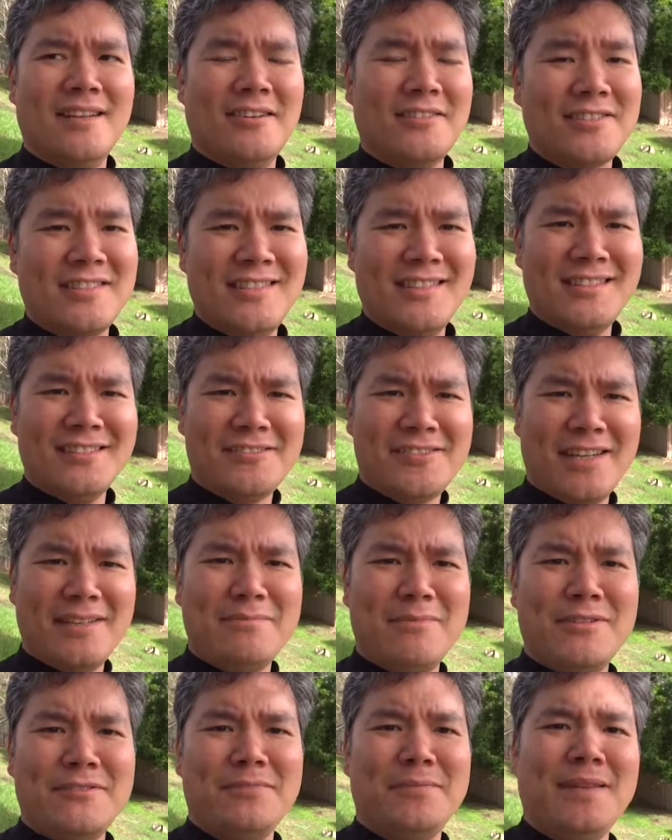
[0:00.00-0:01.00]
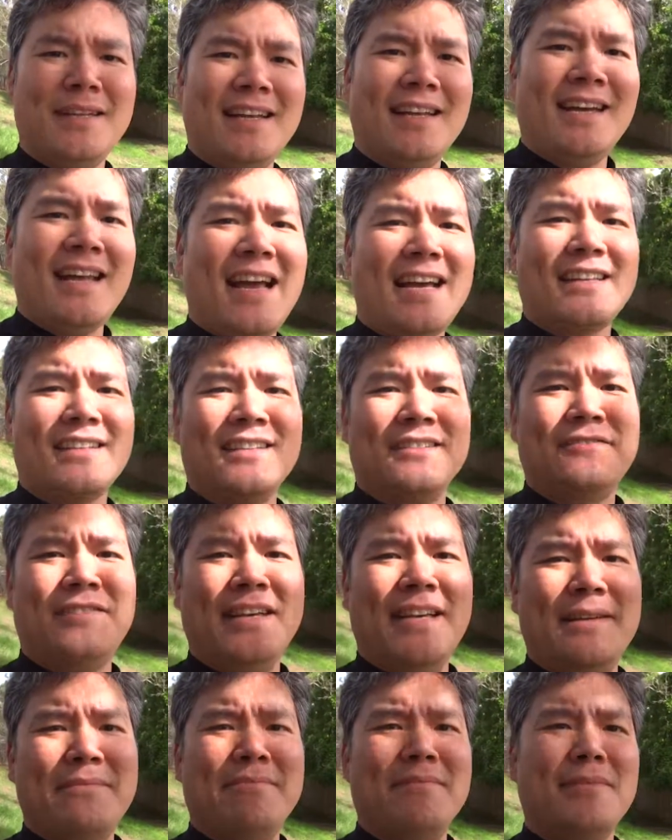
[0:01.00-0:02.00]
Oscillatory movement and active
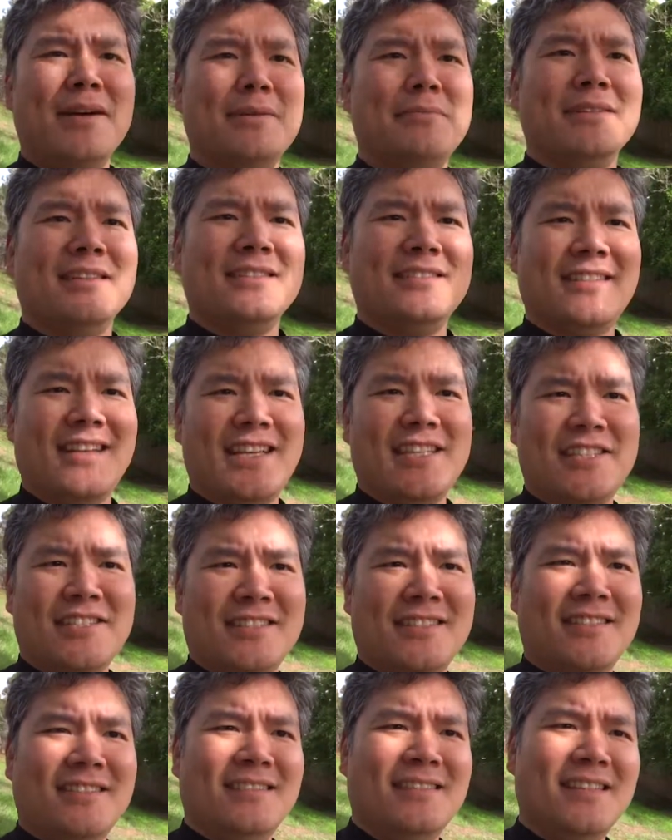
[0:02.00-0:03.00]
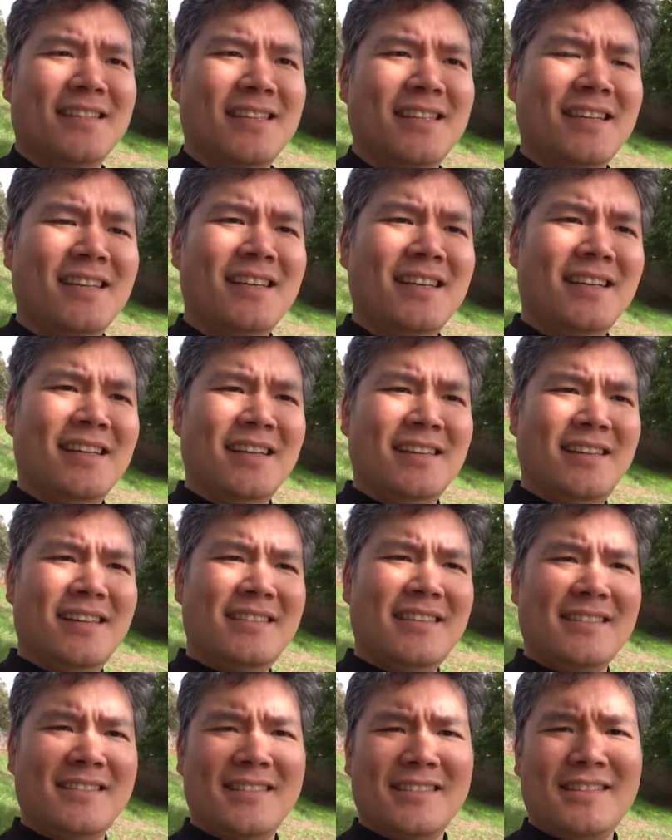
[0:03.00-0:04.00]
hip mobilization.
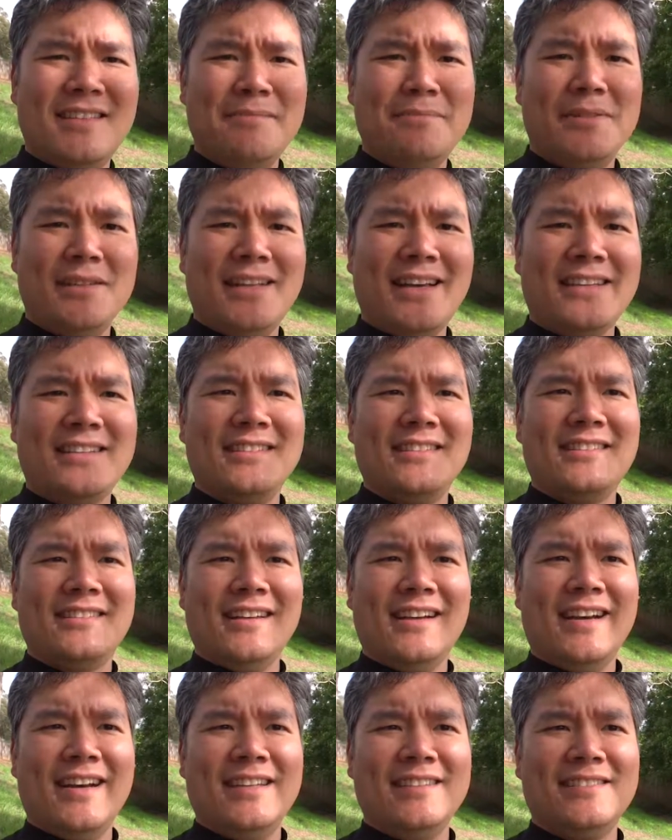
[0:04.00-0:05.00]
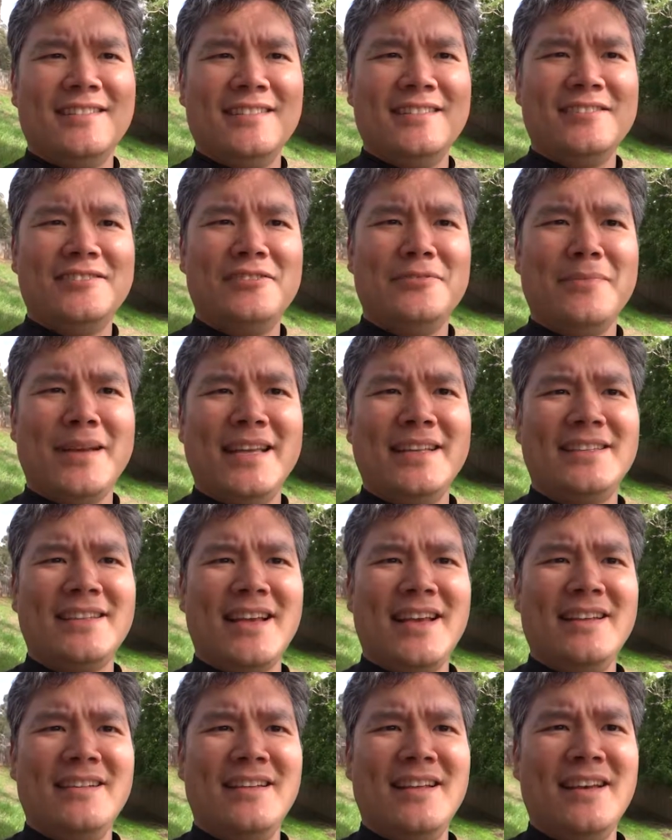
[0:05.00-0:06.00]
This is a simple exercise to
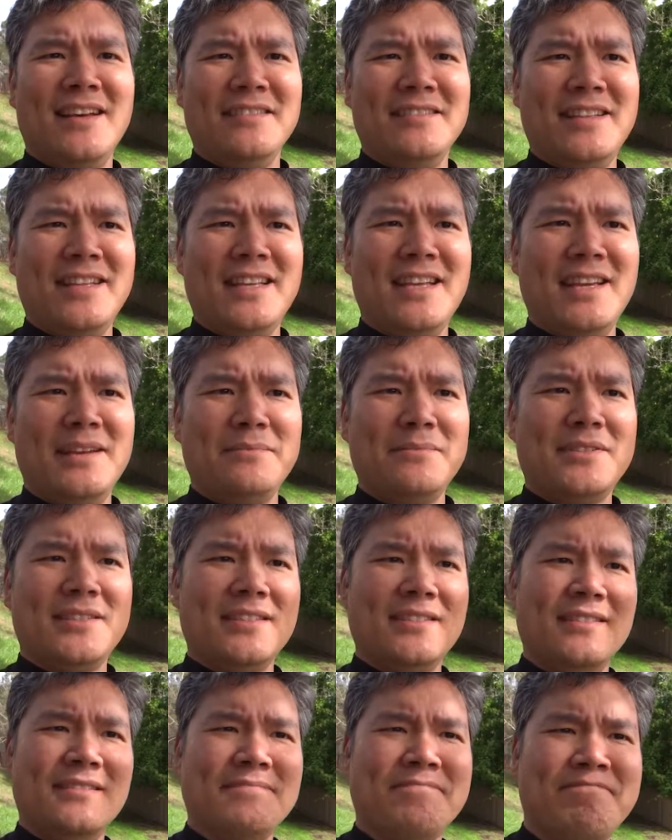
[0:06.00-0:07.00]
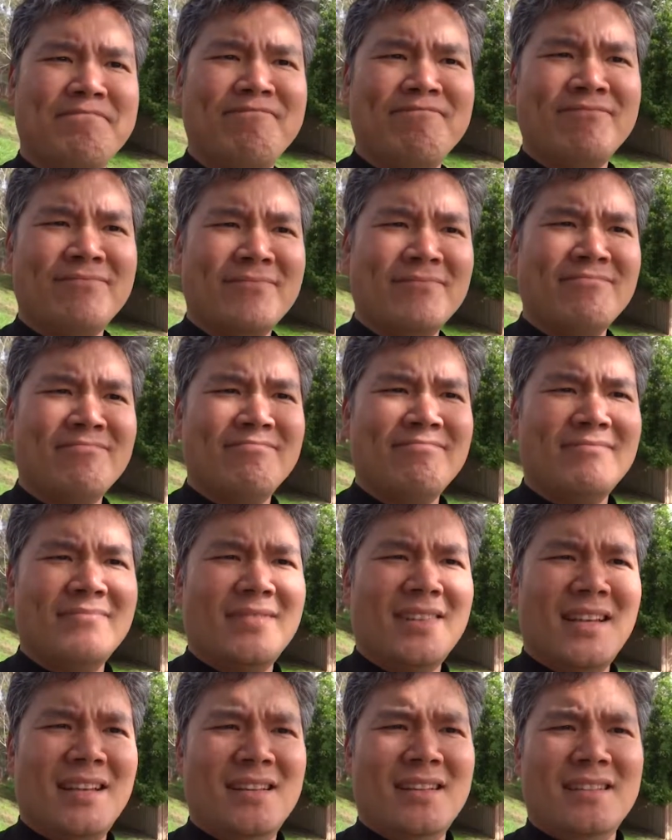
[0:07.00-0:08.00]
maintain healthy hips.
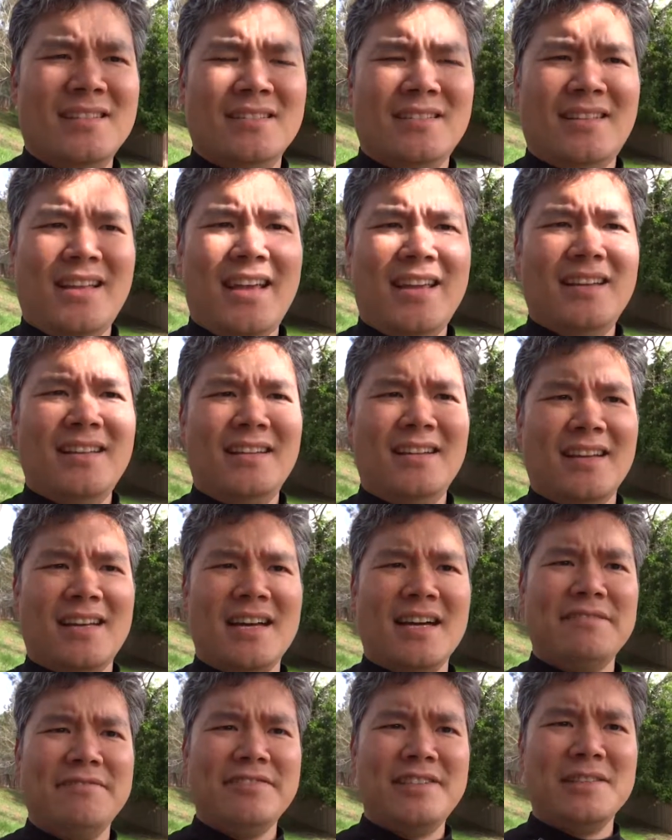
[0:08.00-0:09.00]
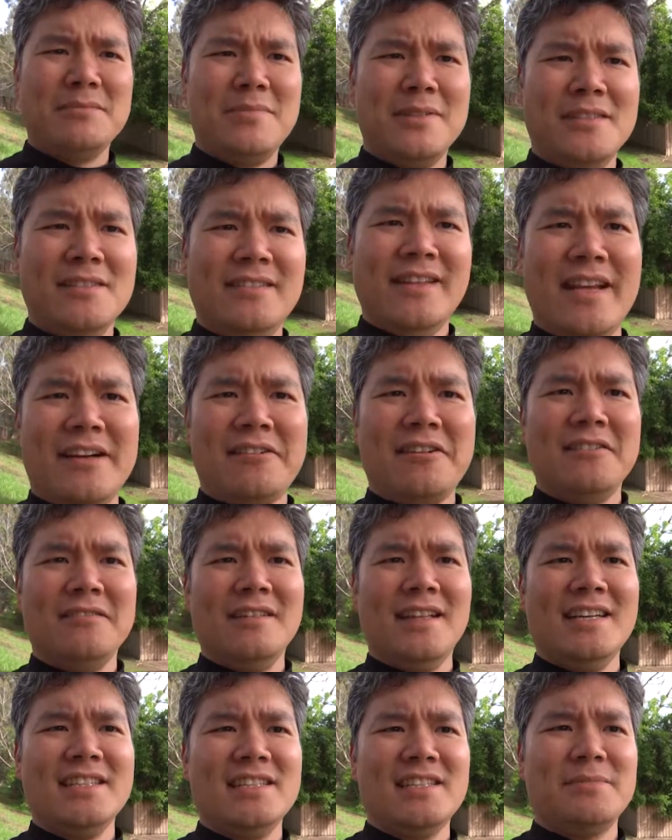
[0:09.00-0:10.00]
Stand in a comfortable narrow
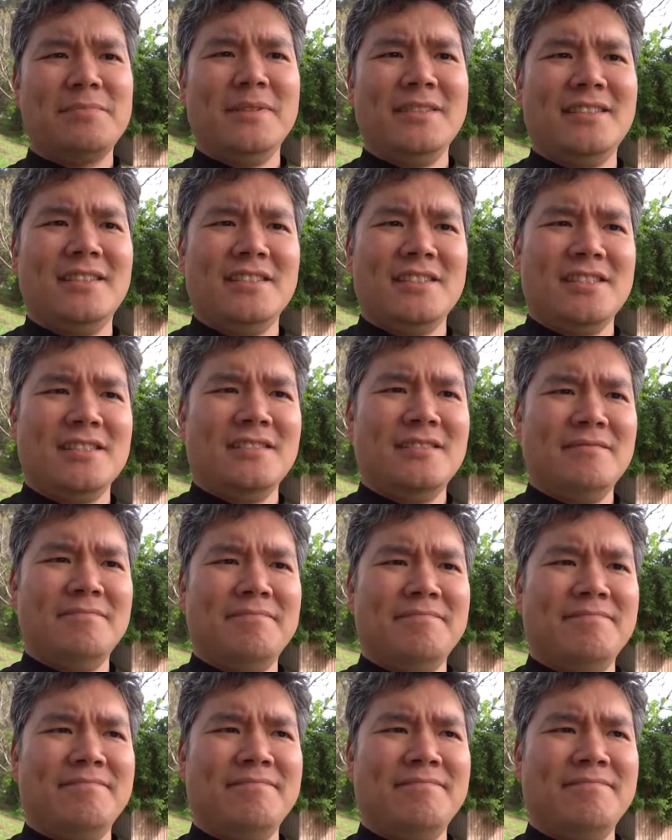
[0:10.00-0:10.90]
lunge position.